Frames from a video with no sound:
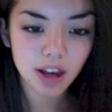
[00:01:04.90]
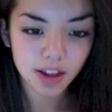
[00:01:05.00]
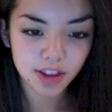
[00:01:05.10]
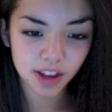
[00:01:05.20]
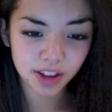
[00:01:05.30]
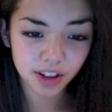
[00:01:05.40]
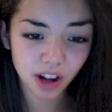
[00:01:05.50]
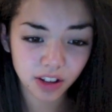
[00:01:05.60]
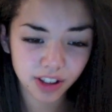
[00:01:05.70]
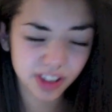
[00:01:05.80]
the other
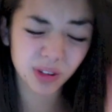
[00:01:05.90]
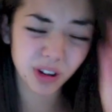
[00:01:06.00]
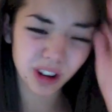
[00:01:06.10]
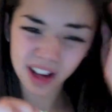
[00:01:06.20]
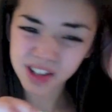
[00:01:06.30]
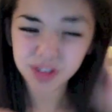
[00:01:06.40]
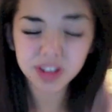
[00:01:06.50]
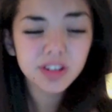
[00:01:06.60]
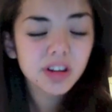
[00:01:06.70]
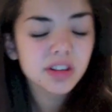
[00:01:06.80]
color, or actually
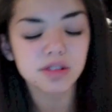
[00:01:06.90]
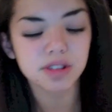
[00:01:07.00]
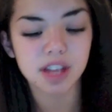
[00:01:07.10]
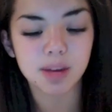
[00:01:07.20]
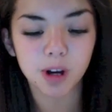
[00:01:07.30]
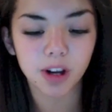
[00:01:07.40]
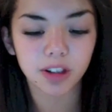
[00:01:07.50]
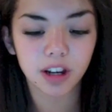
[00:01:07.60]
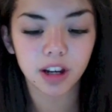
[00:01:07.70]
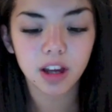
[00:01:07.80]
you could do the same
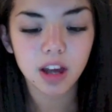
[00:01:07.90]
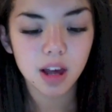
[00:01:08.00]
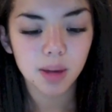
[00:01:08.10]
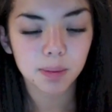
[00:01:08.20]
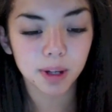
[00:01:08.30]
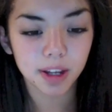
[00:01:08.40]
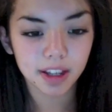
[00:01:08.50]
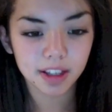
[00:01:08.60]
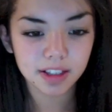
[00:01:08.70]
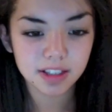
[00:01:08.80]
color, but
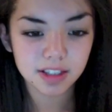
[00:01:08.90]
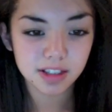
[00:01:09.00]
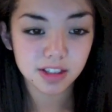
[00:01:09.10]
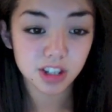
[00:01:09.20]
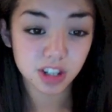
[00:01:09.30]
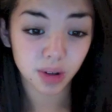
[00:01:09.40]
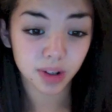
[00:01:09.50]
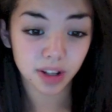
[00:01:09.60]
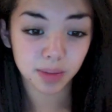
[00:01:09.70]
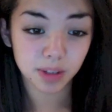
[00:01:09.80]
to show it,
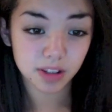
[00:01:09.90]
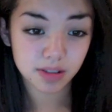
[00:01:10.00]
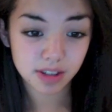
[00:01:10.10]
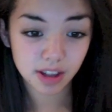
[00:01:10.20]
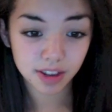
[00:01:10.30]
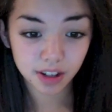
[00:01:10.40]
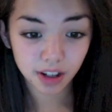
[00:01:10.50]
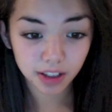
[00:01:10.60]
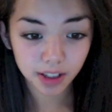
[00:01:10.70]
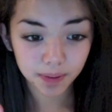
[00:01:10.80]
I'm going to use the other
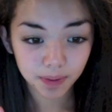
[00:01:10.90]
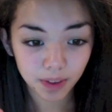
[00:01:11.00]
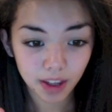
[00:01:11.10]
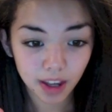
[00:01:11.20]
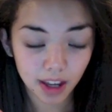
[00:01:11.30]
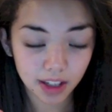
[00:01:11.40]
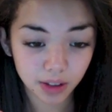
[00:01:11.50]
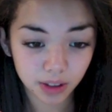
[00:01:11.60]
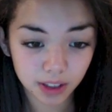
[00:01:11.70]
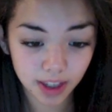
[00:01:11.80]
color. And you
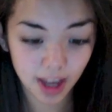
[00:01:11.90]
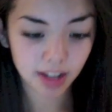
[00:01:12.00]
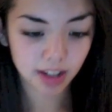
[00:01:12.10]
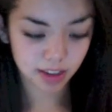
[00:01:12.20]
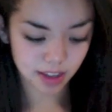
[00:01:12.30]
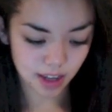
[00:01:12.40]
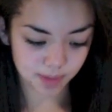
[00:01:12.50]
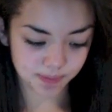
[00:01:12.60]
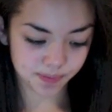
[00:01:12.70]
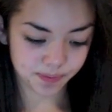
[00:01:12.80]
go like that, and
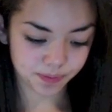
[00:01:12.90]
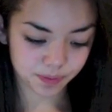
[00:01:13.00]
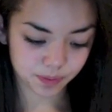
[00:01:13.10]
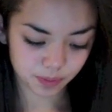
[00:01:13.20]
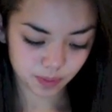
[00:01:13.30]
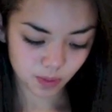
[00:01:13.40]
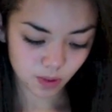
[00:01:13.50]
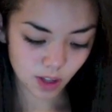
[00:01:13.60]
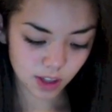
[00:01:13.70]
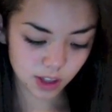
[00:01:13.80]
then
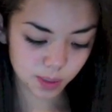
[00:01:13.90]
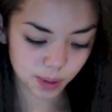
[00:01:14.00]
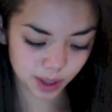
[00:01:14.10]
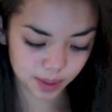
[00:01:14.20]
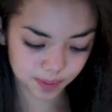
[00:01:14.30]
you put